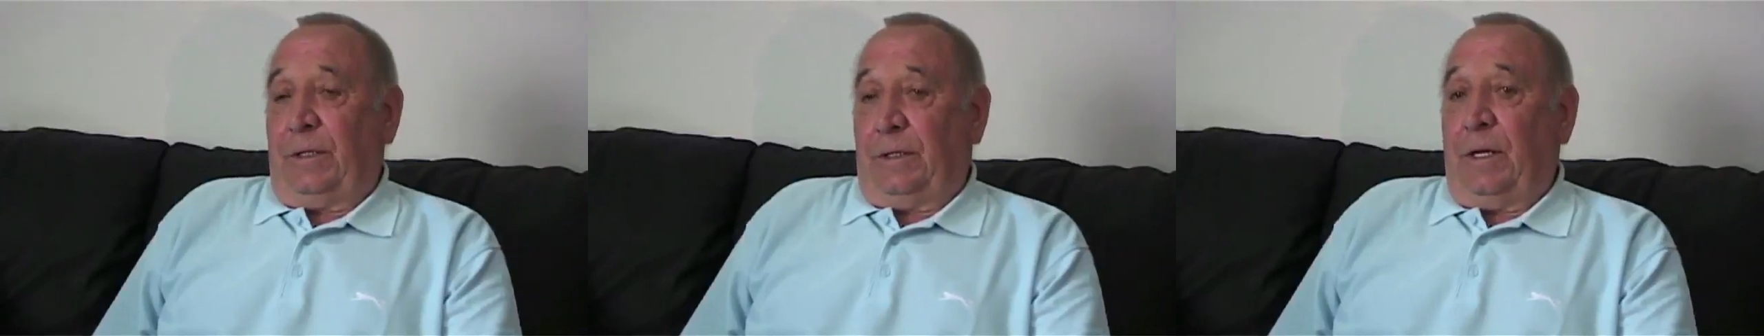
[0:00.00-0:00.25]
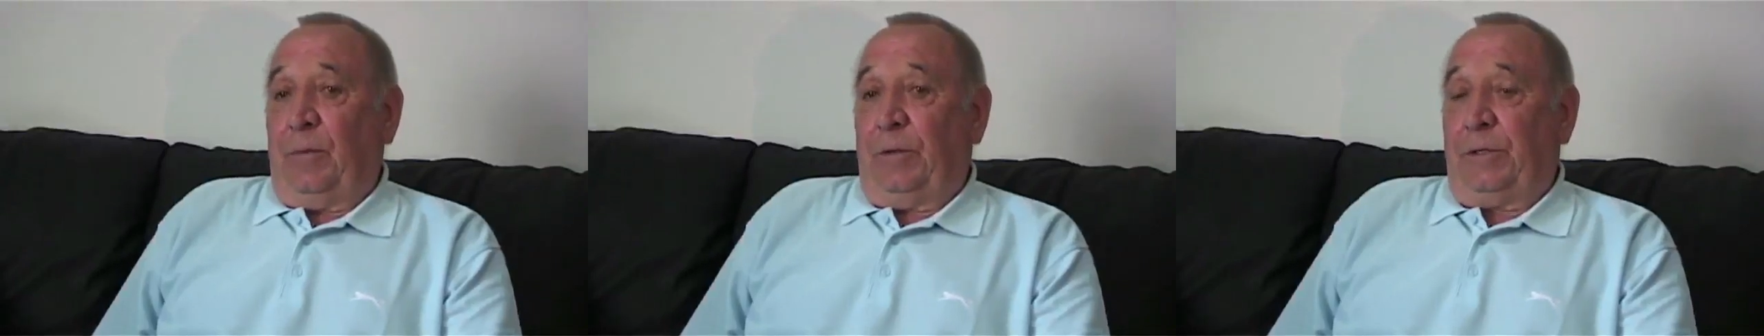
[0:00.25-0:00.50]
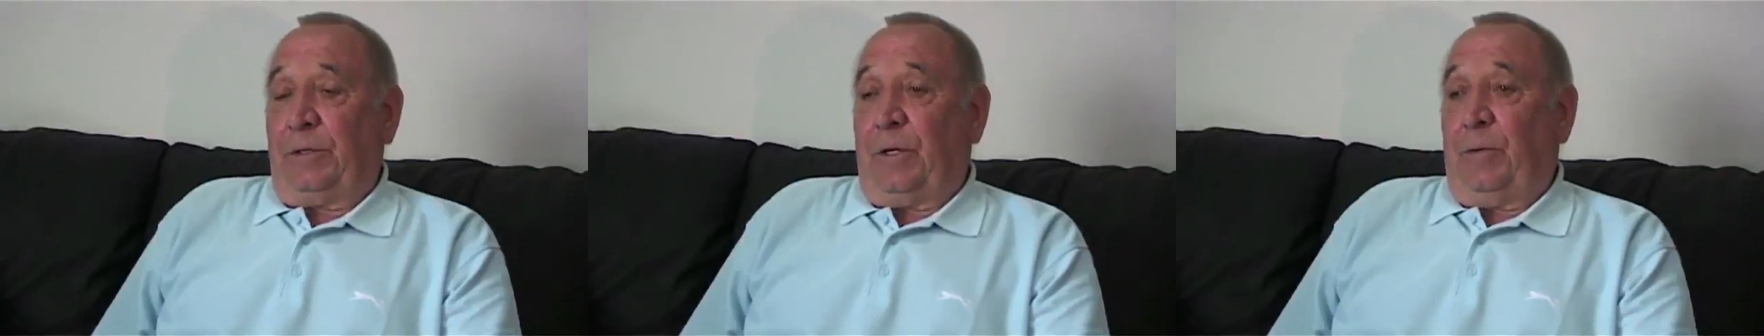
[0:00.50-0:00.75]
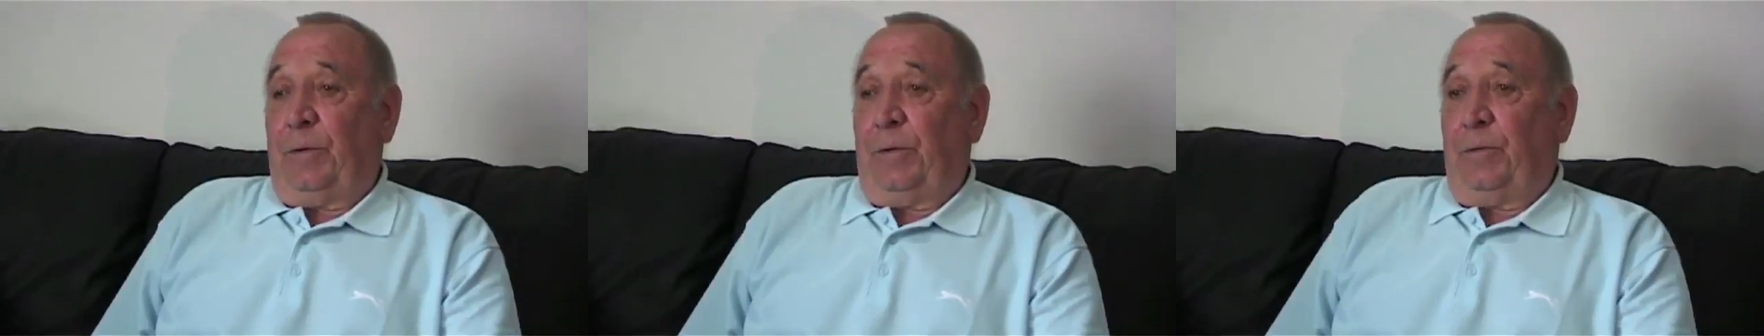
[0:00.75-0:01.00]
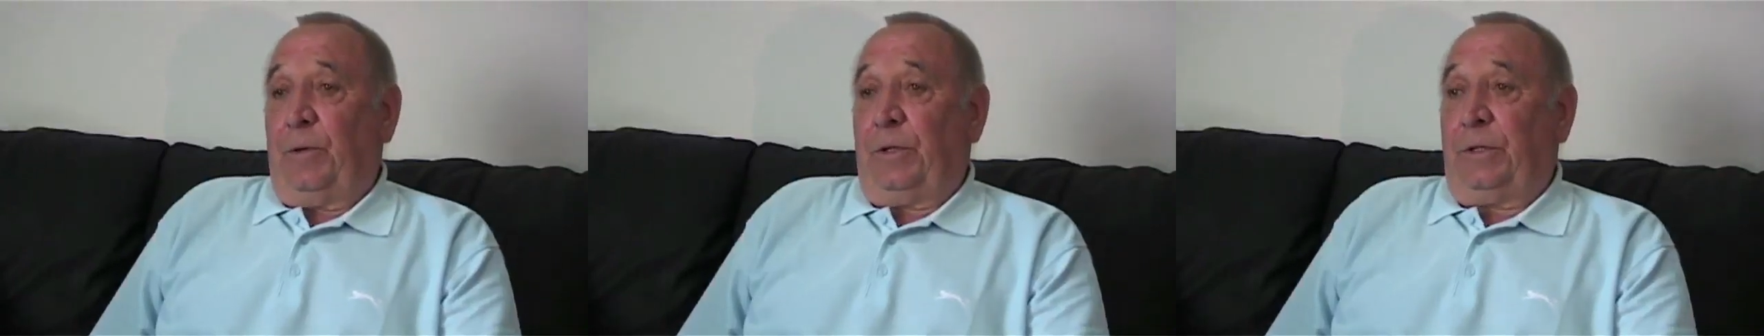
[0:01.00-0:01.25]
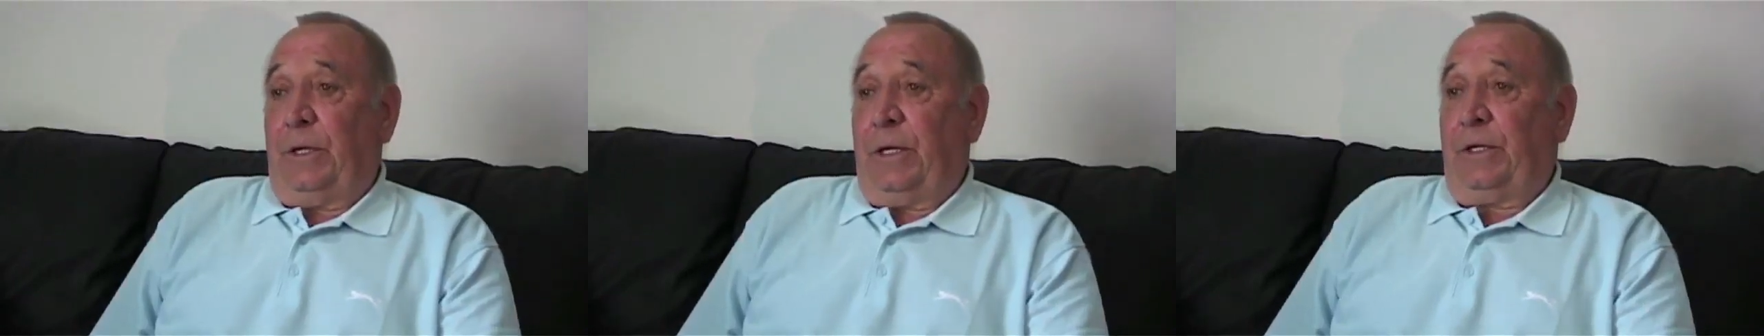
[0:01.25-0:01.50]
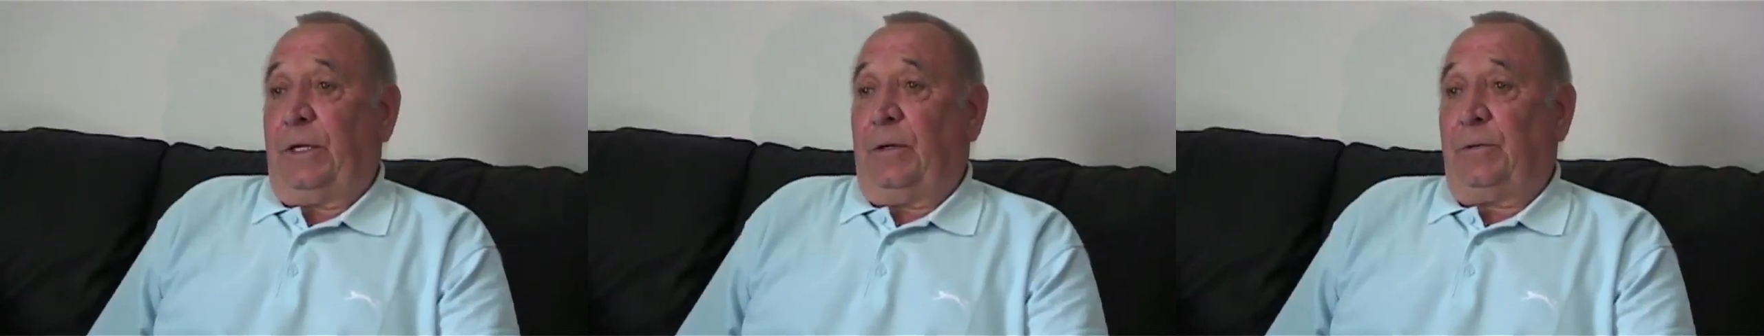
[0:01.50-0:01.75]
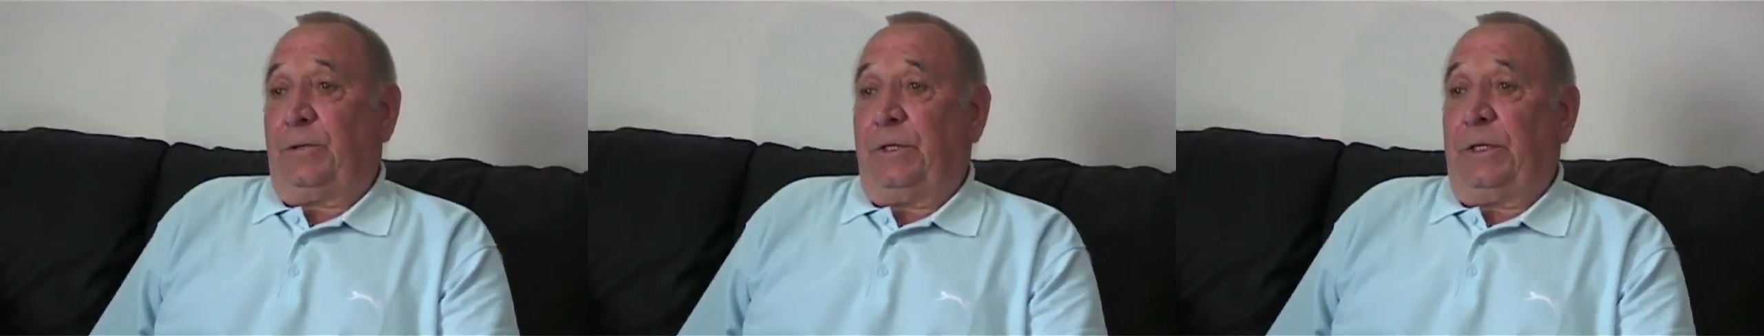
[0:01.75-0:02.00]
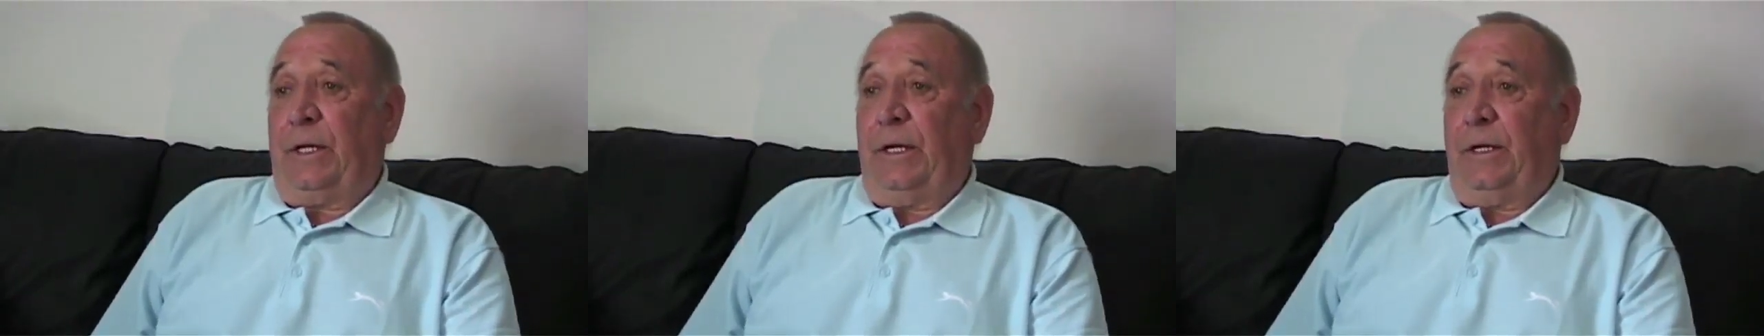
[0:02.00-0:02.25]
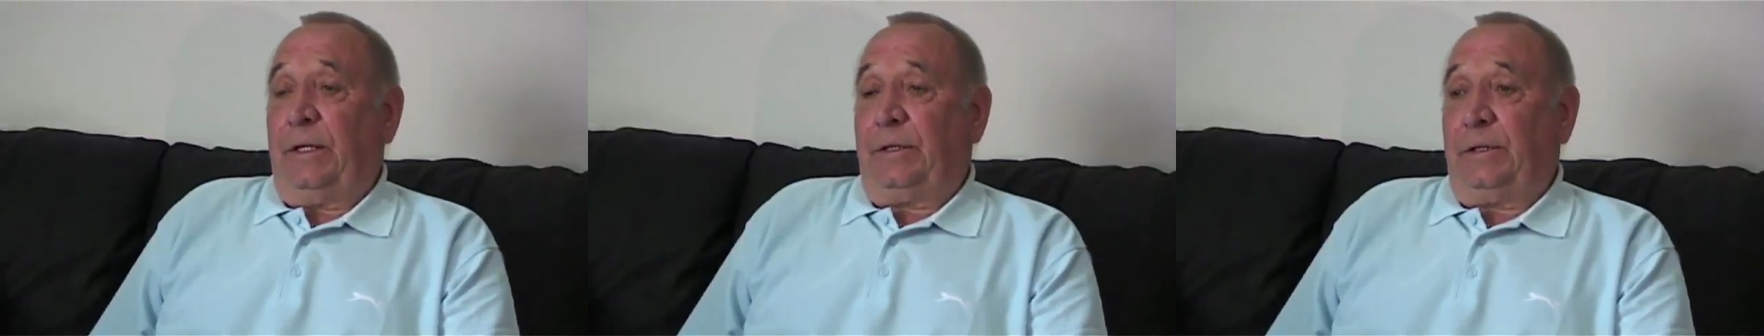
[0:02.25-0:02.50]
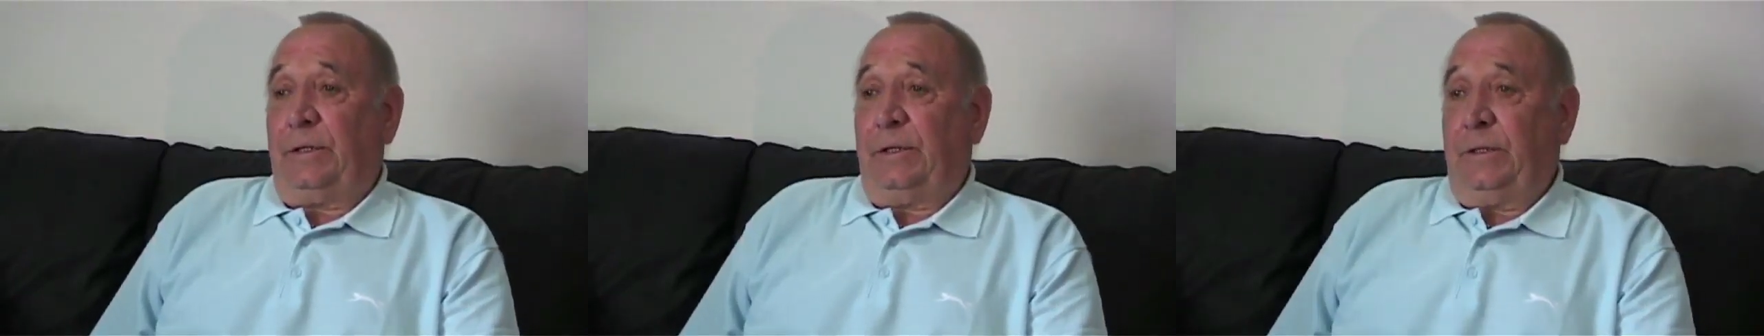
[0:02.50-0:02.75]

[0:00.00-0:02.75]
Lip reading: I would have worked there till I was retired, actually.